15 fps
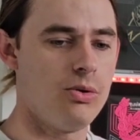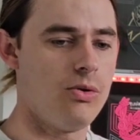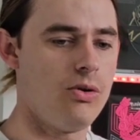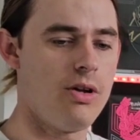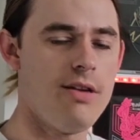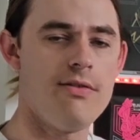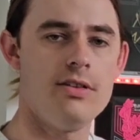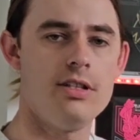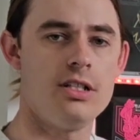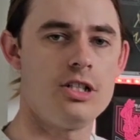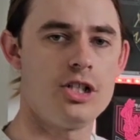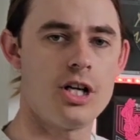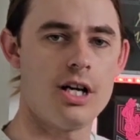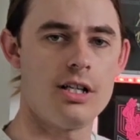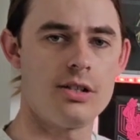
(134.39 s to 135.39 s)
or even the
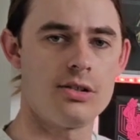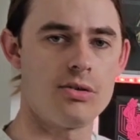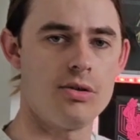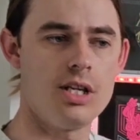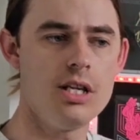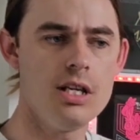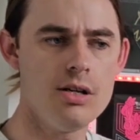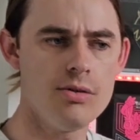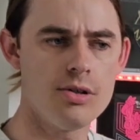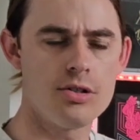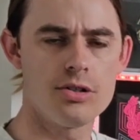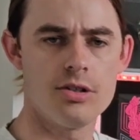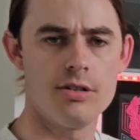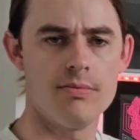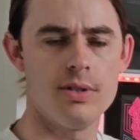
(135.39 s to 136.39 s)
chunks or
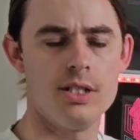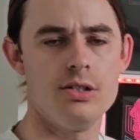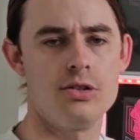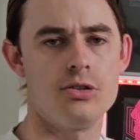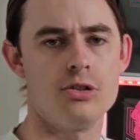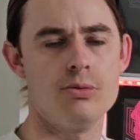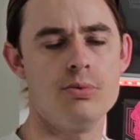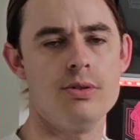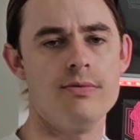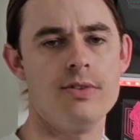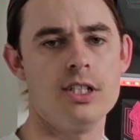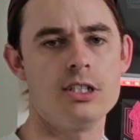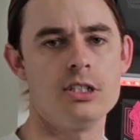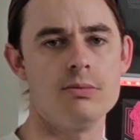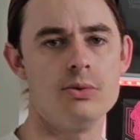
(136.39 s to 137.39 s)
eras that have been super
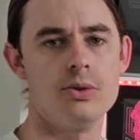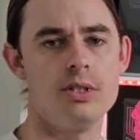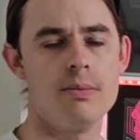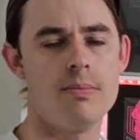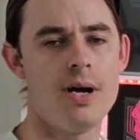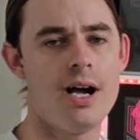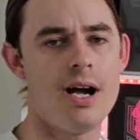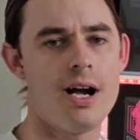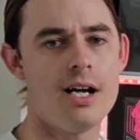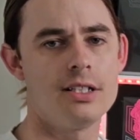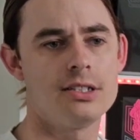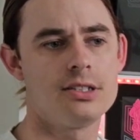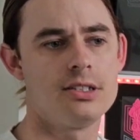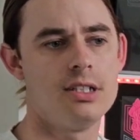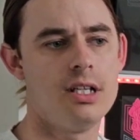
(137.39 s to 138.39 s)
investable in the
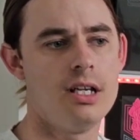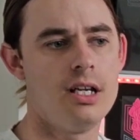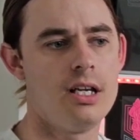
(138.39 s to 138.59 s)
past.